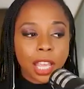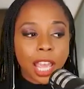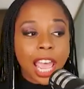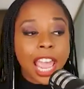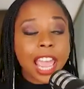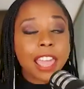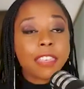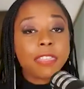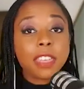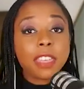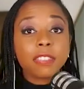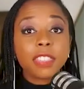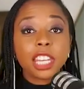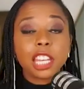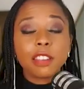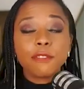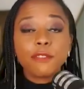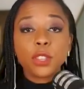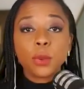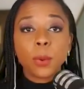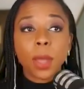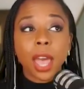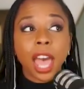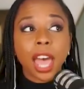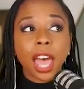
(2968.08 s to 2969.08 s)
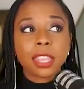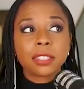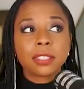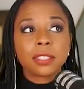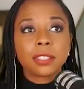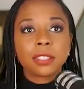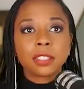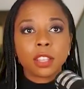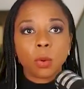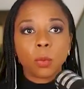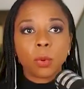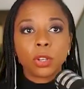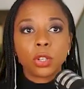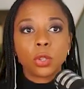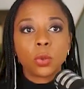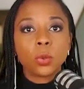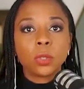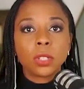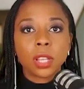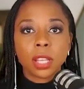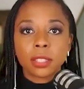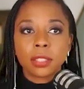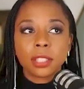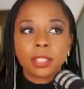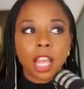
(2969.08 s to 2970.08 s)
I think that if you ask someone who
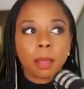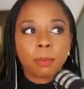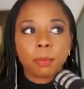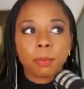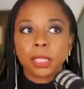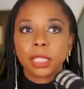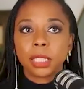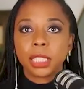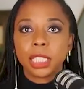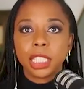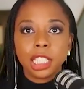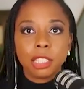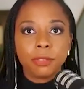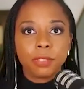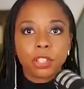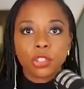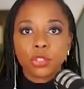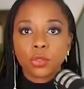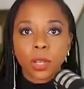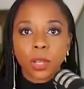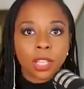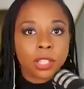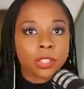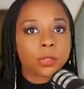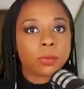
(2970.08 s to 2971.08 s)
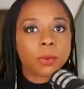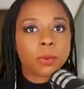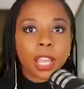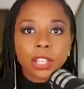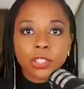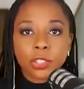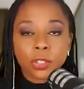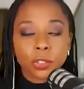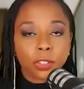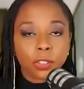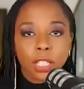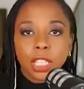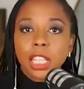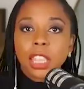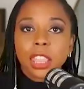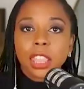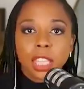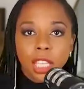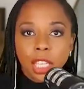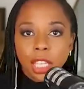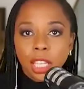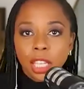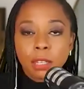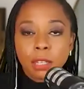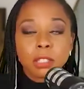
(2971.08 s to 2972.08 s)
does not believe in trans rights or
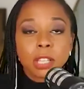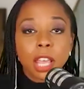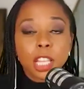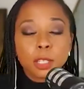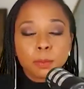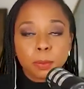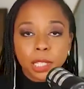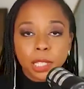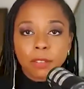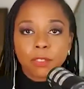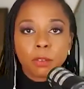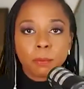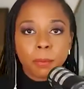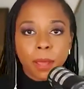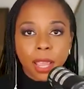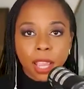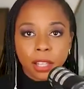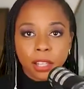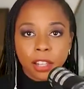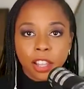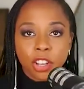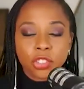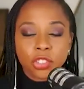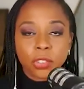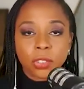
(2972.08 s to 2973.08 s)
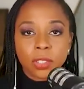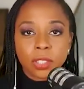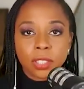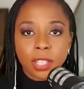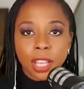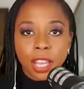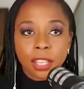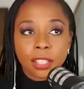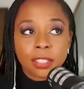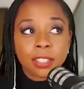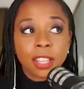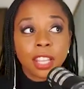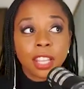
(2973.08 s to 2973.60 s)
anything and does believe in biological sex,